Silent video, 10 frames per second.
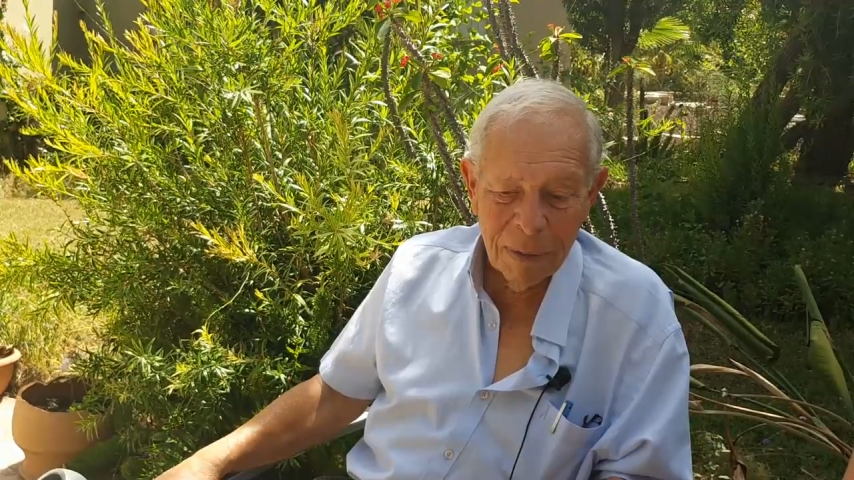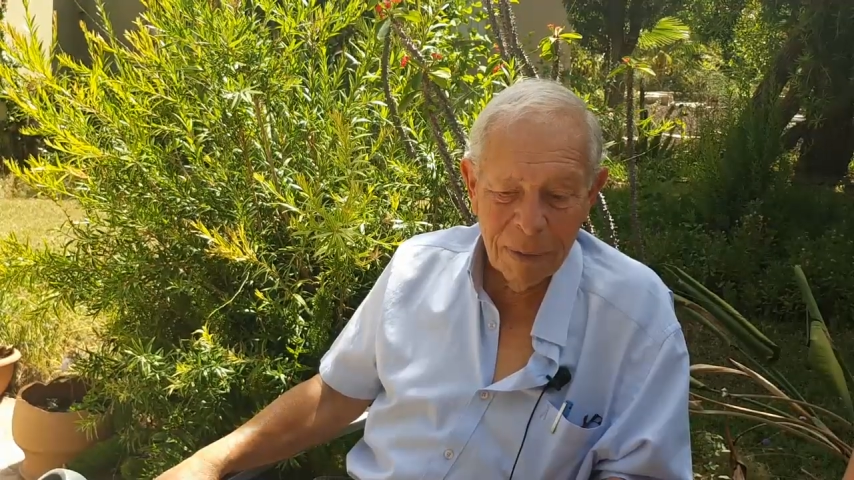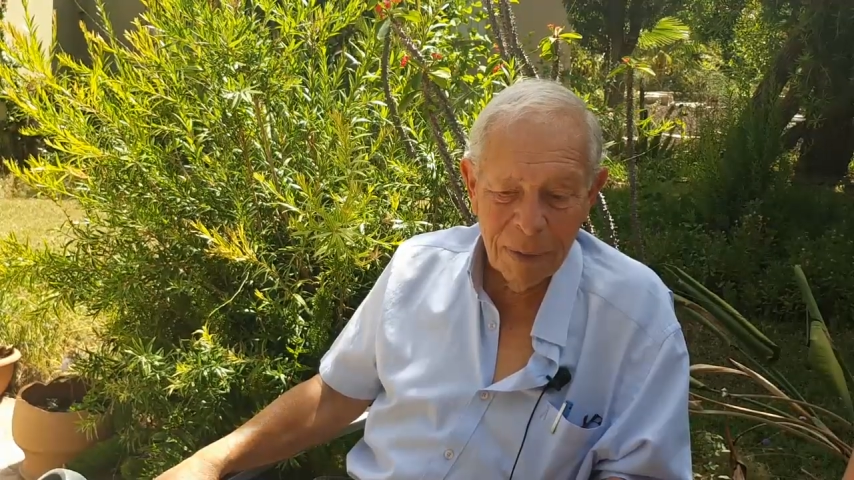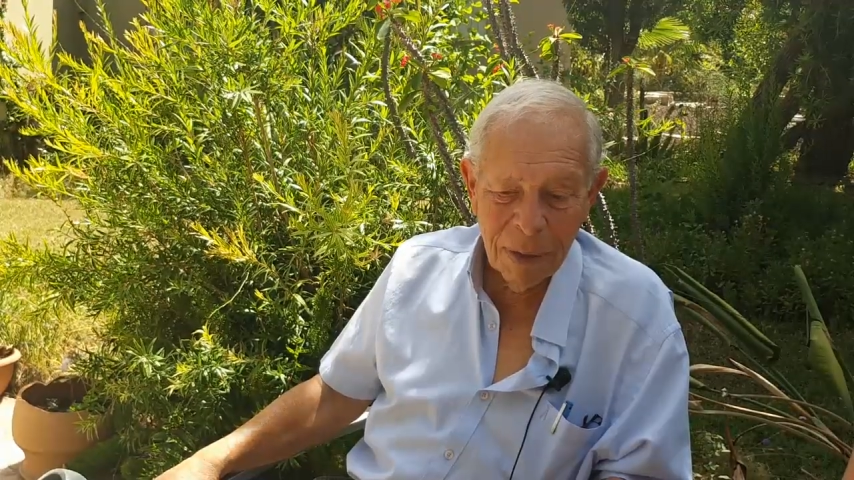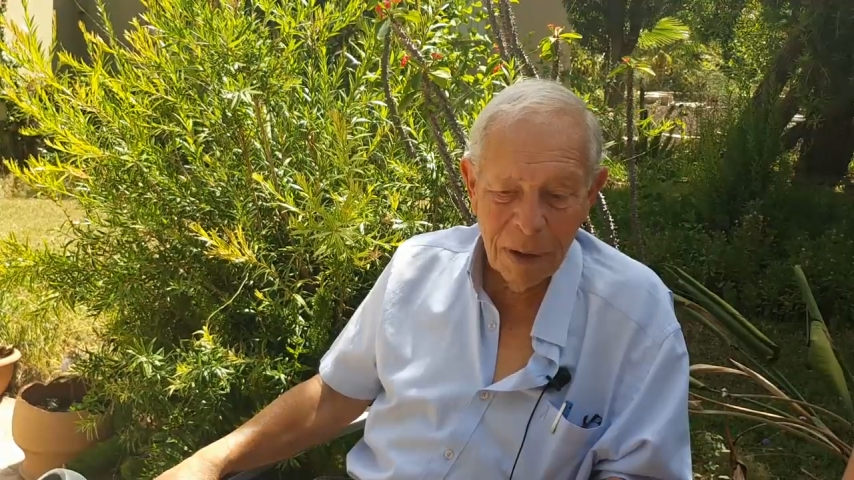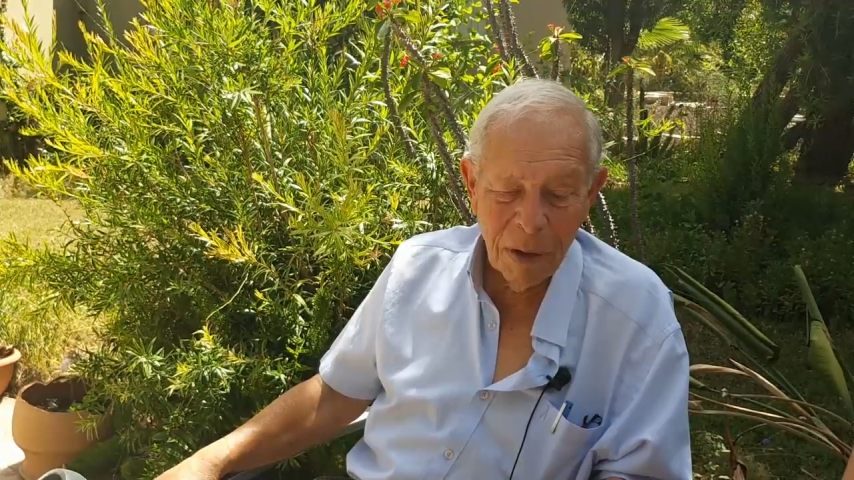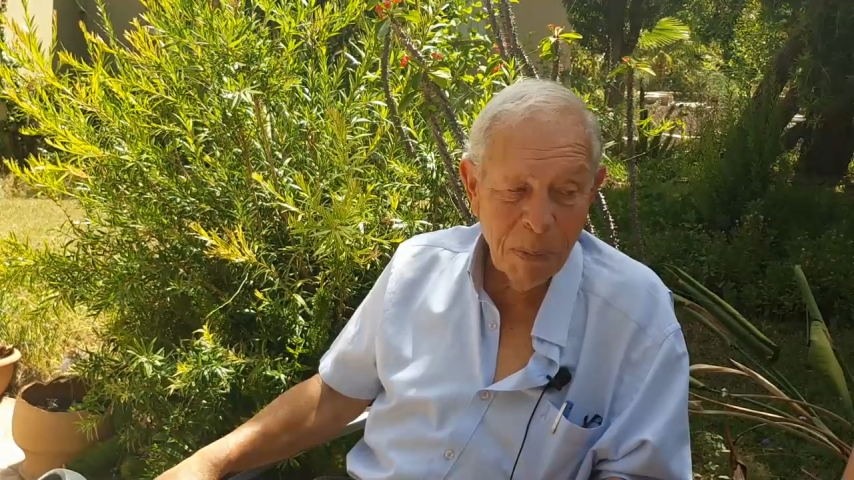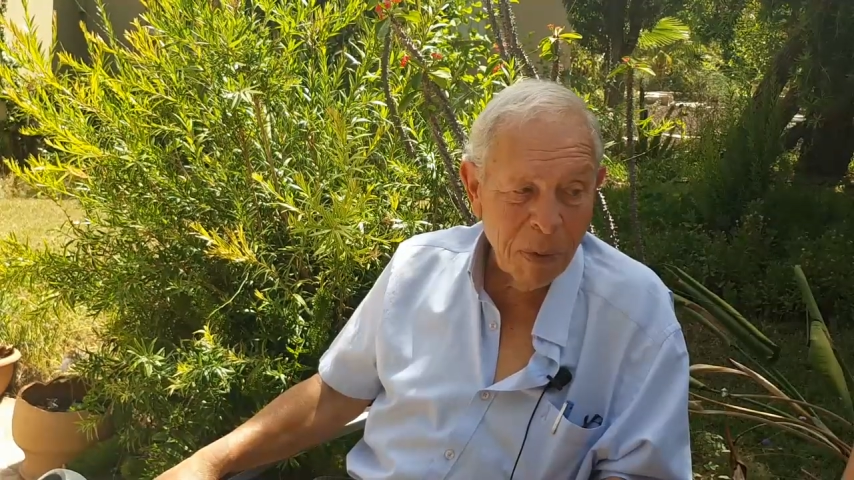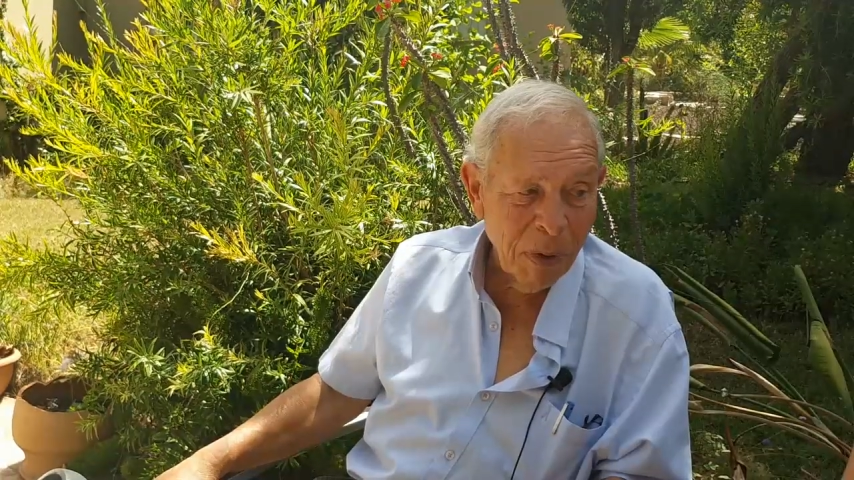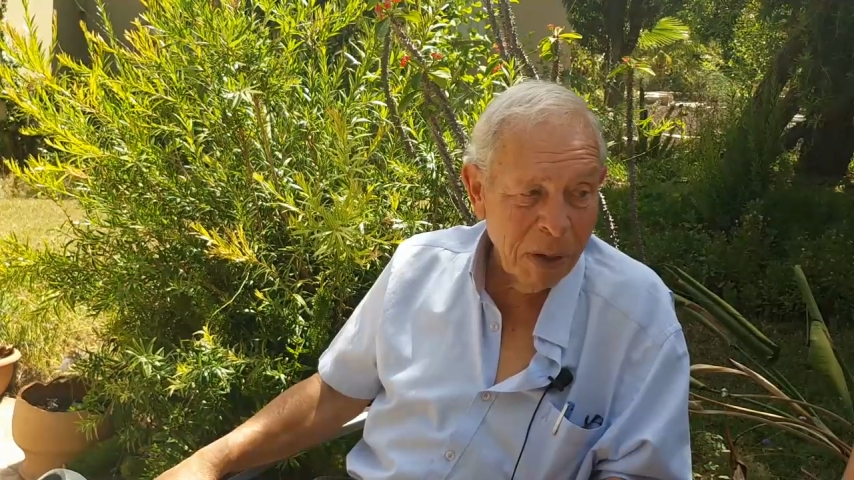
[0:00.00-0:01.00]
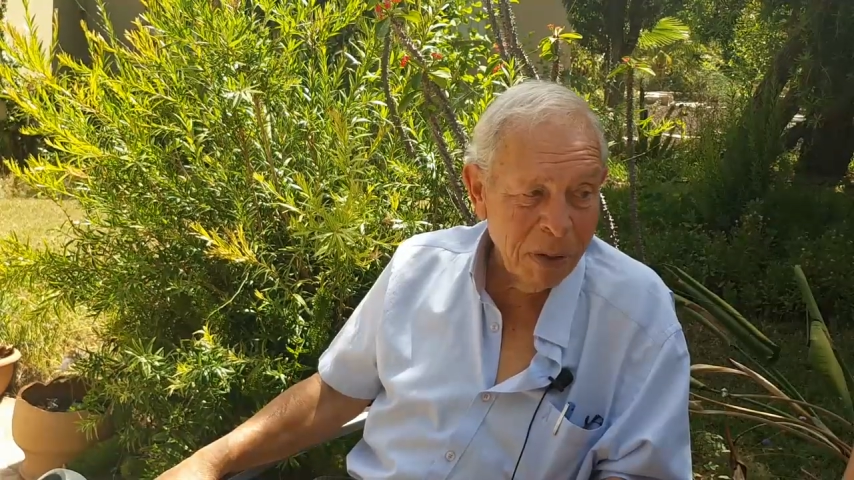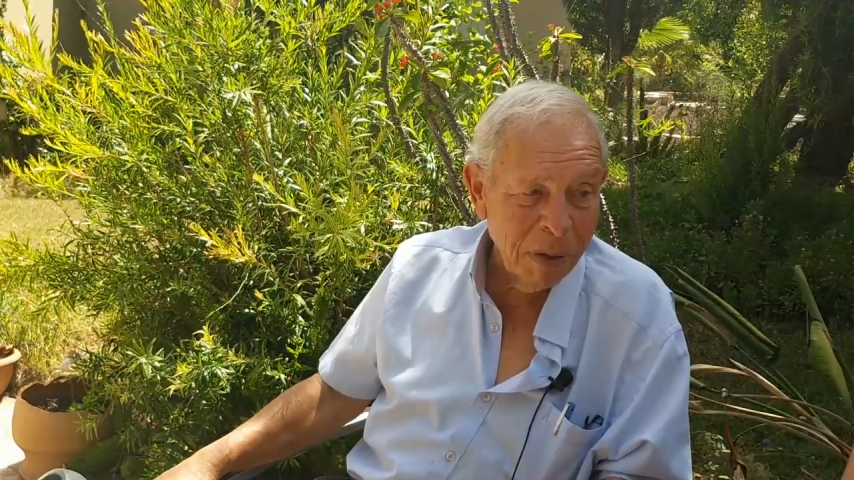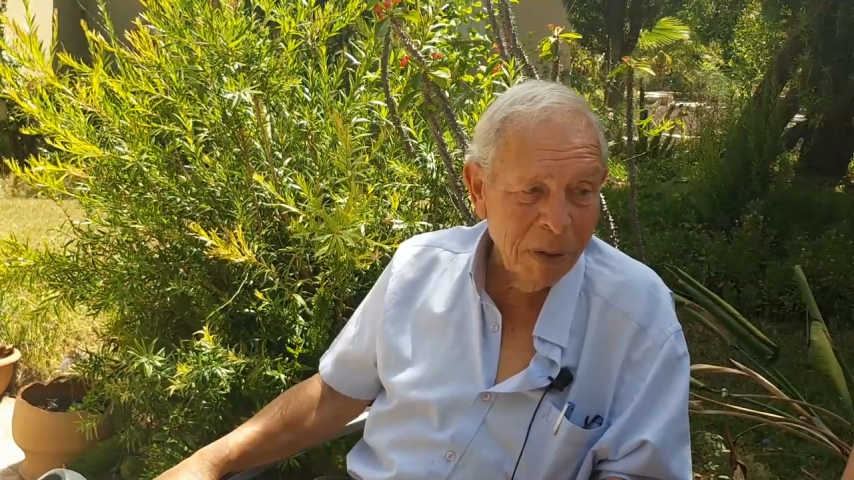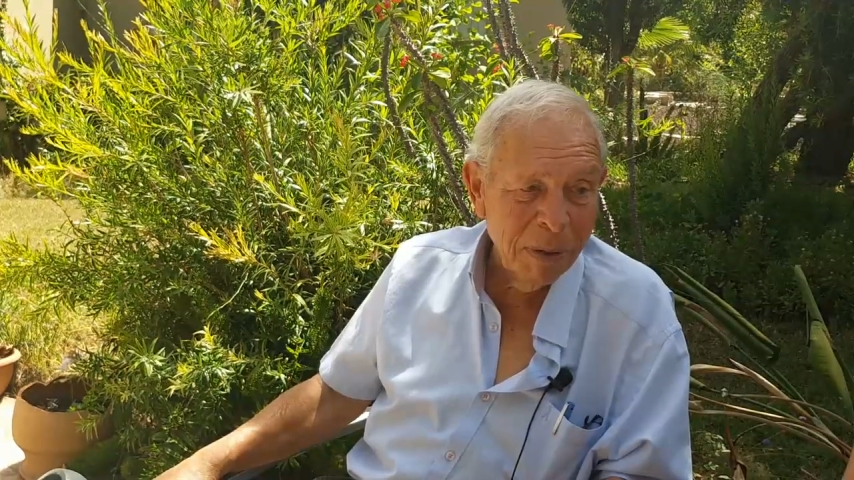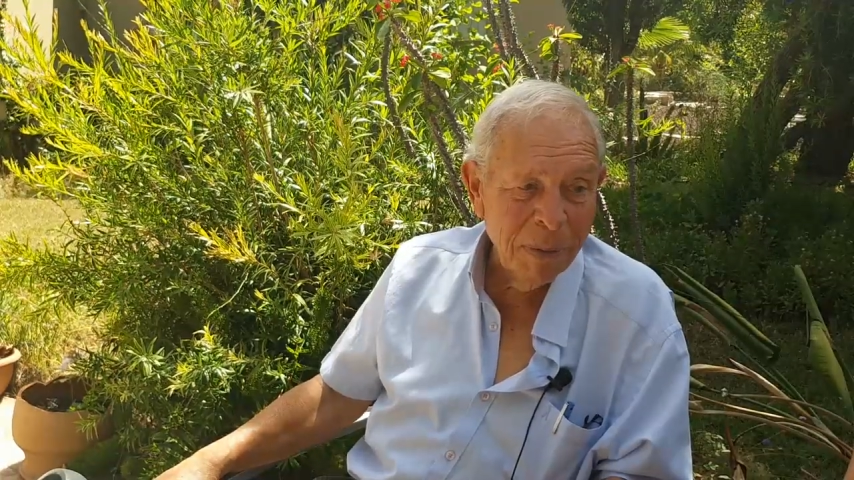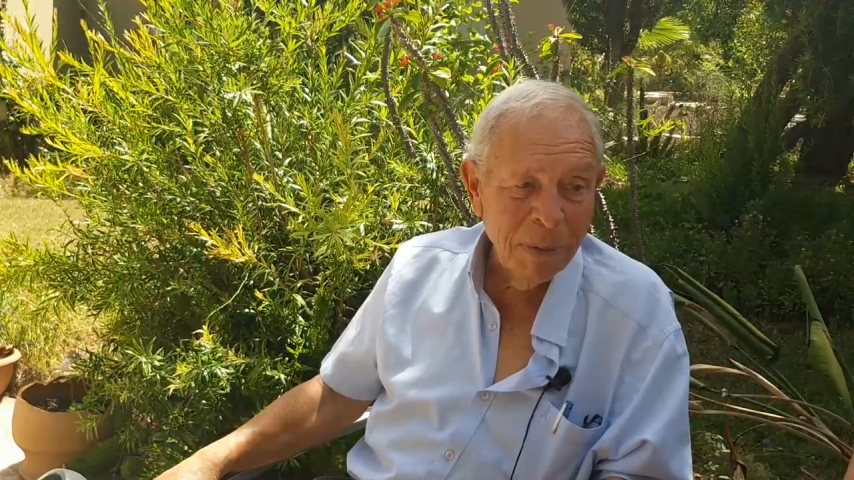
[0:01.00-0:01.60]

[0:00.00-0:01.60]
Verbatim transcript: uh, the operation.